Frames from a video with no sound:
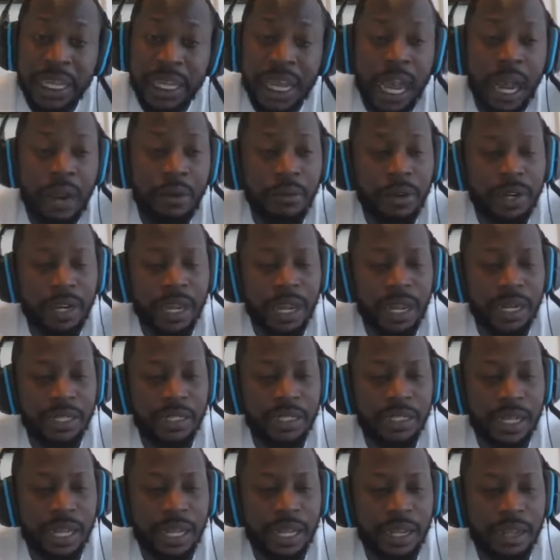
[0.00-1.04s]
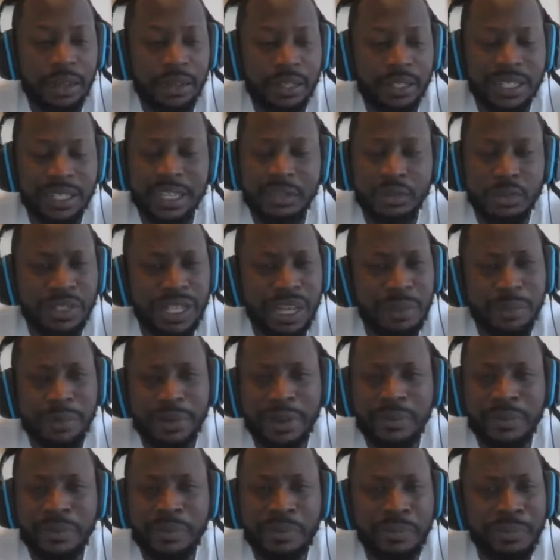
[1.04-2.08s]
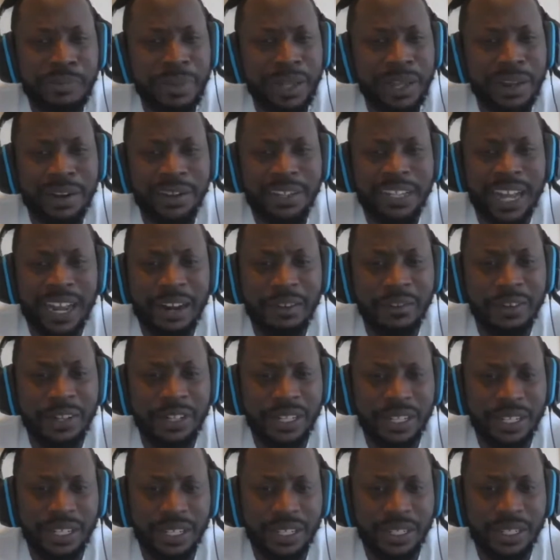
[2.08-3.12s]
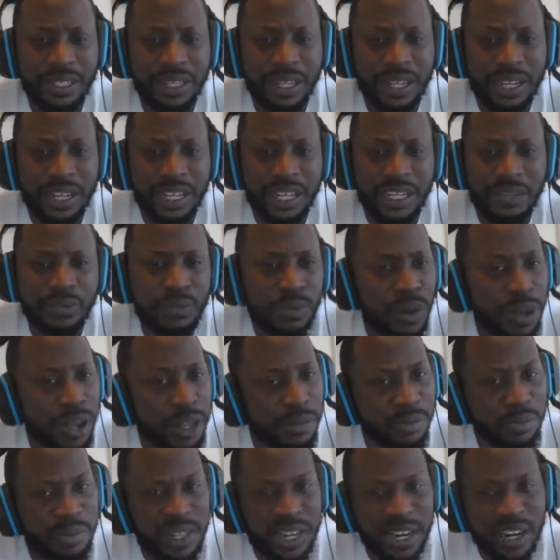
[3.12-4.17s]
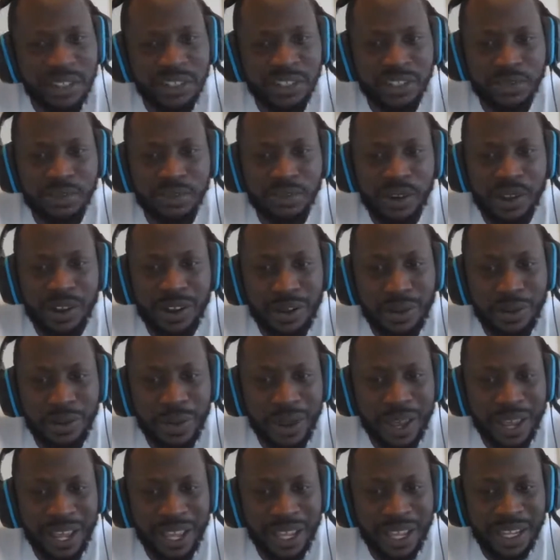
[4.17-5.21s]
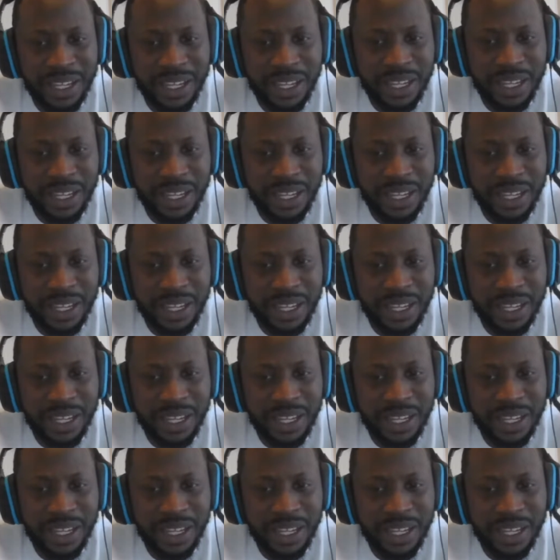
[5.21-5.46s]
Kyrie out of town. Because that's what type of player Kyrie is. He rubs players the wrong way.